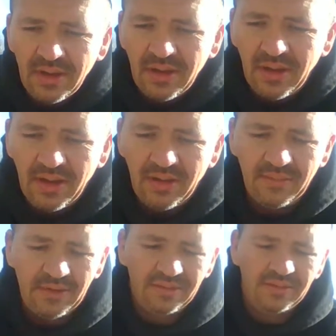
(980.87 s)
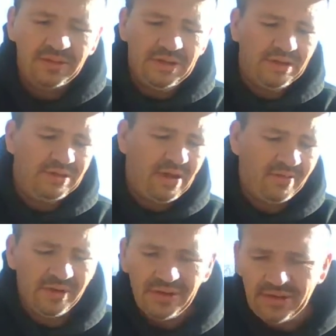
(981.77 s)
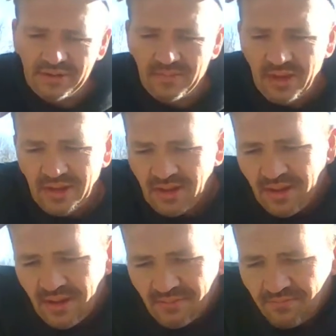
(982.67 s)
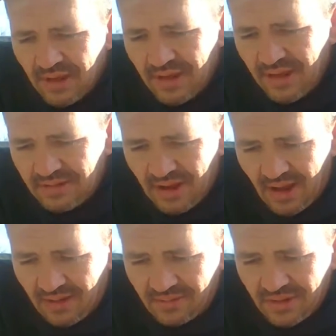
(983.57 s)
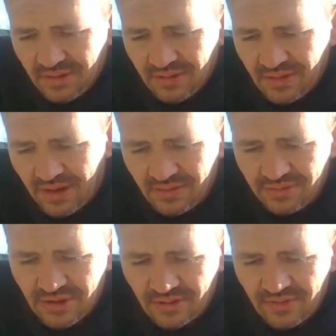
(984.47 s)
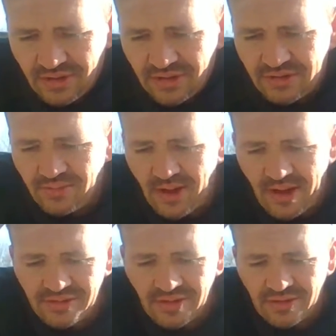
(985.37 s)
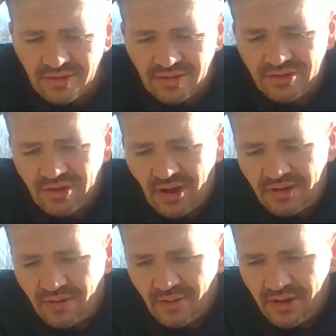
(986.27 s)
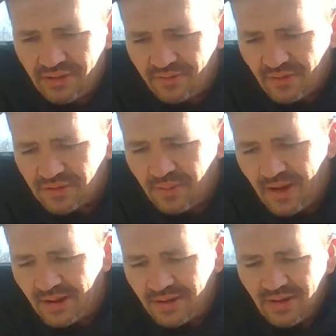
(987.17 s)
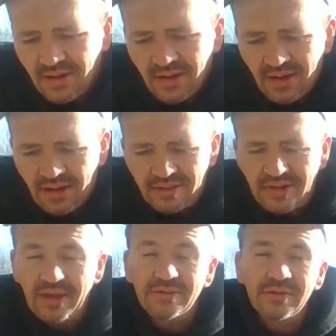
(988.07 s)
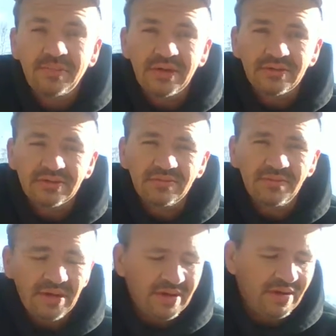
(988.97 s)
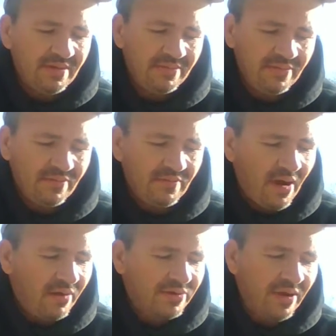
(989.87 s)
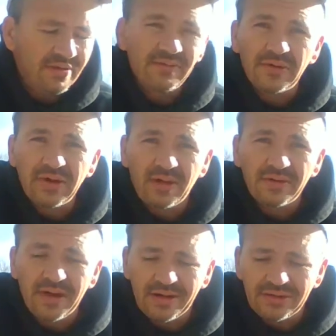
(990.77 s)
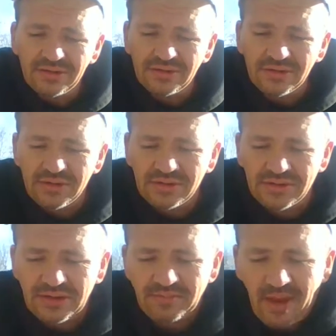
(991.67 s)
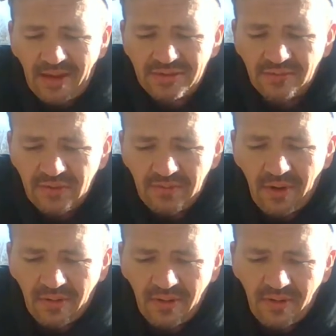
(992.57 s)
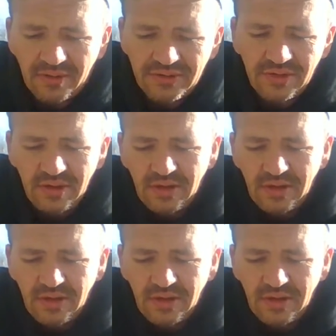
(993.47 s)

Um... Not really any big-time names out of any of these packs other than the John Elway in the first pack and the Adrian Peterson. But um, all together for a dollar ninety-two, six packs of football cards.